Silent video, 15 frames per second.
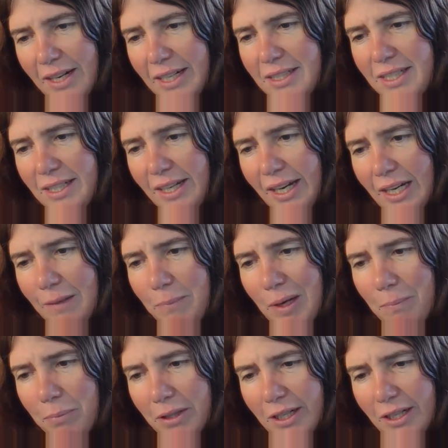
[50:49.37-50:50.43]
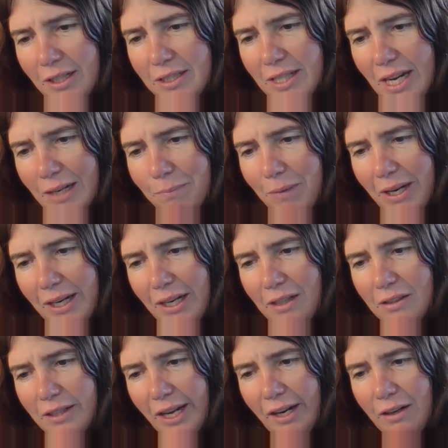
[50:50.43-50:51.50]
1980 people get attacked by
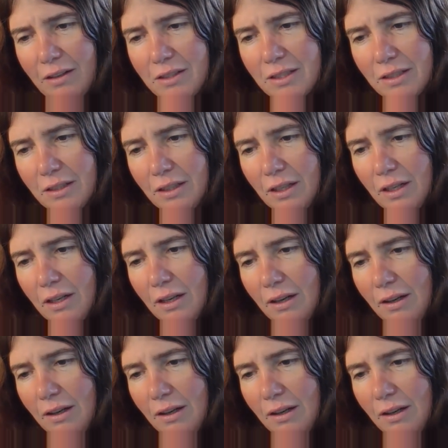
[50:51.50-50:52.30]
alligators and